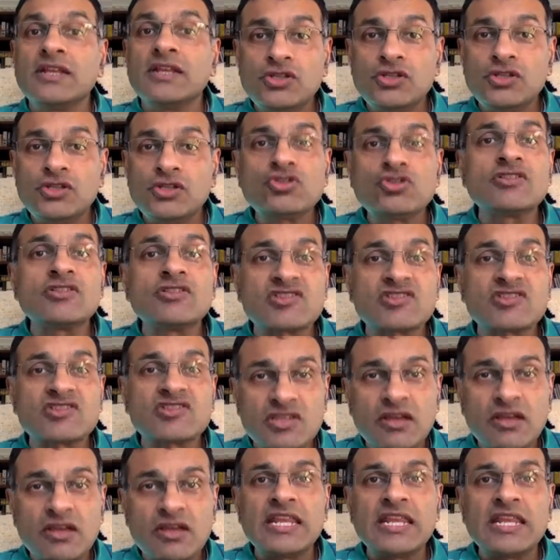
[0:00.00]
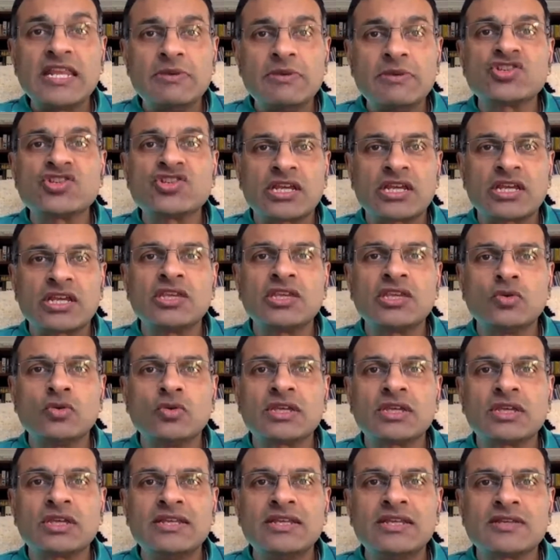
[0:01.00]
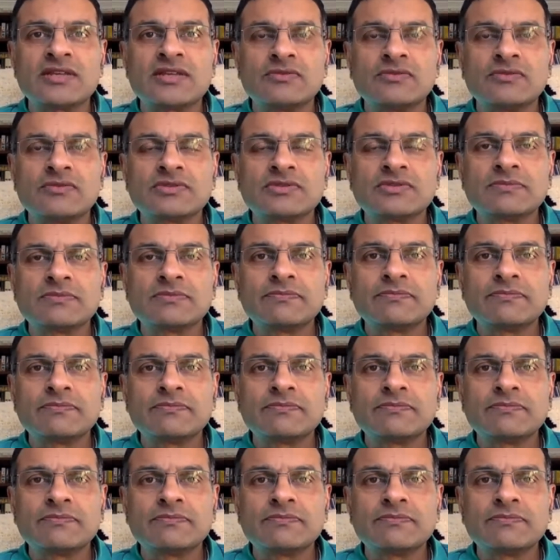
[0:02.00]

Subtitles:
then you should certainly be checking your ketones.